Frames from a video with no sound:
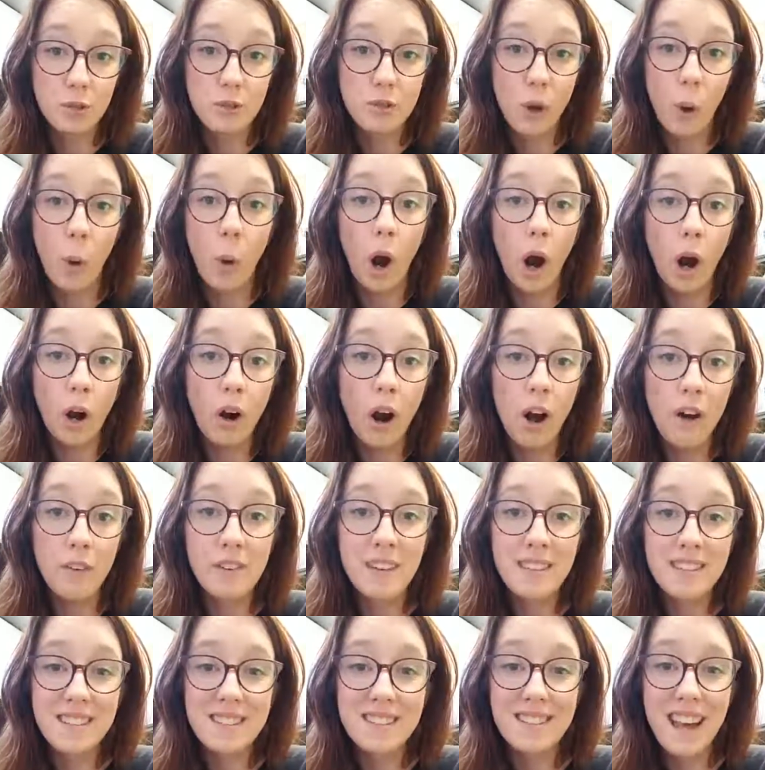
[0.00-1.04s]
So our
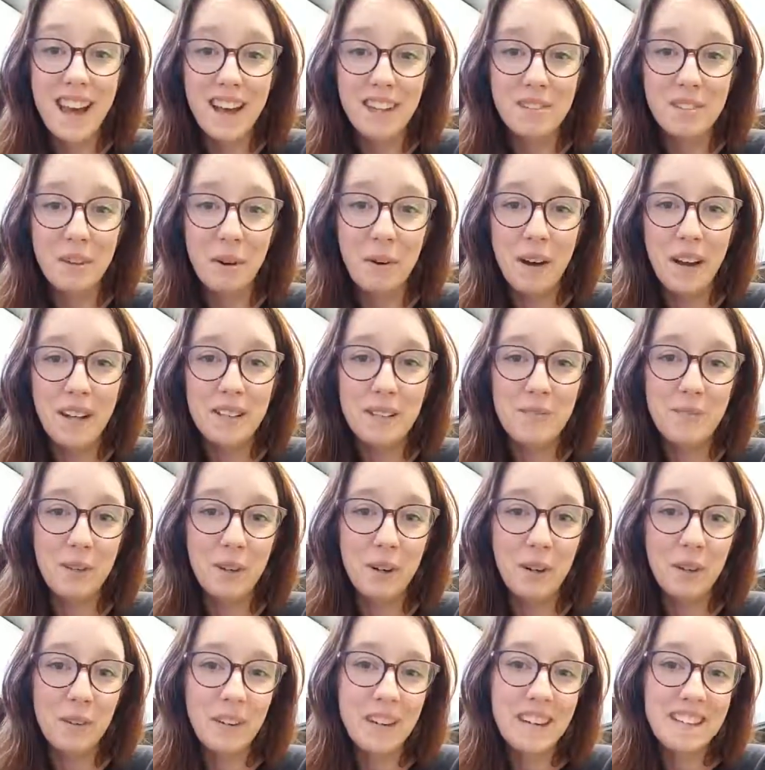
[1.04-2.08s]
office is SOS
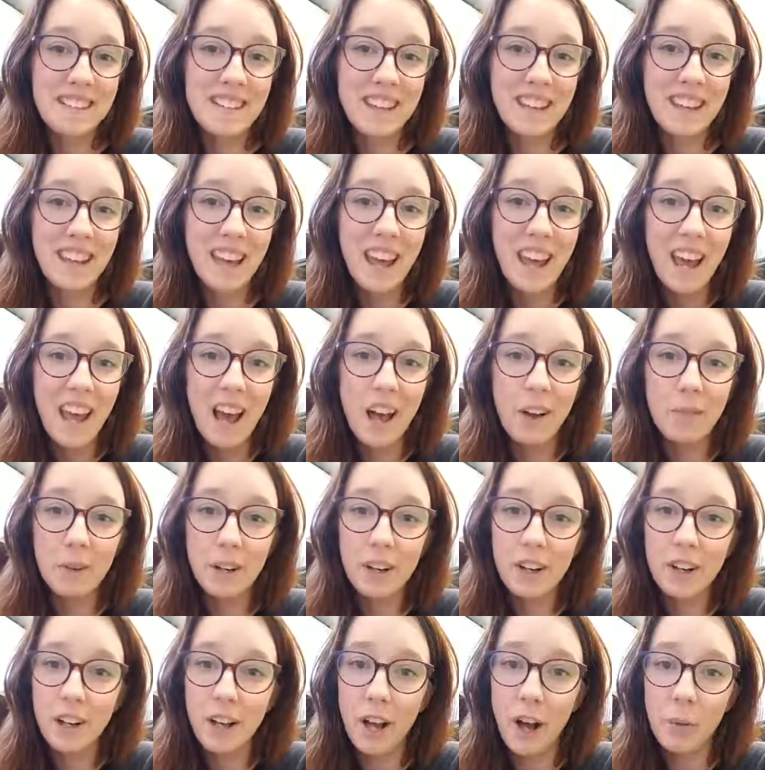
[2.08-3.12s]
for a reason, and we're
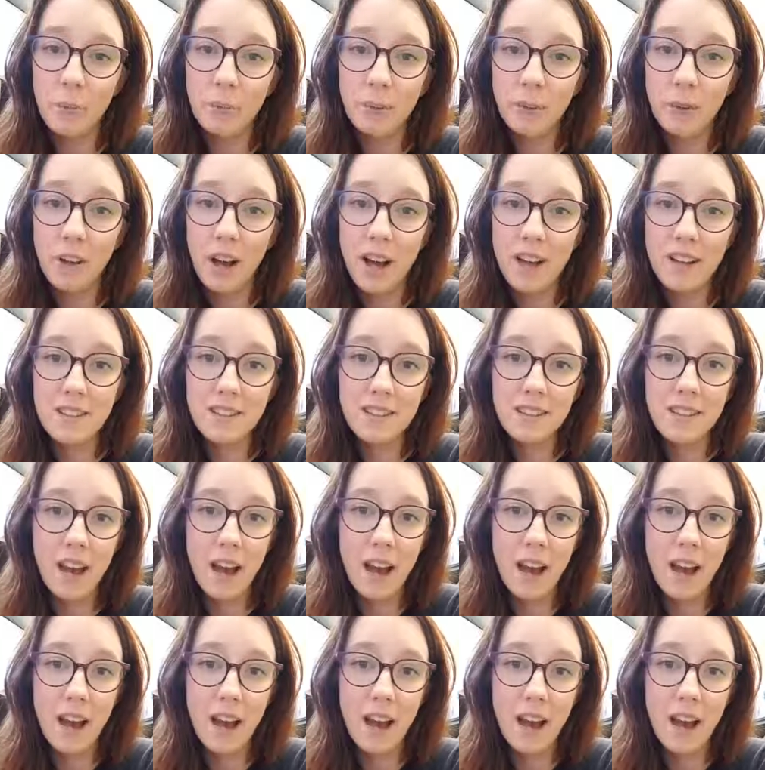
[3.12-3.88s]
here to help you guys.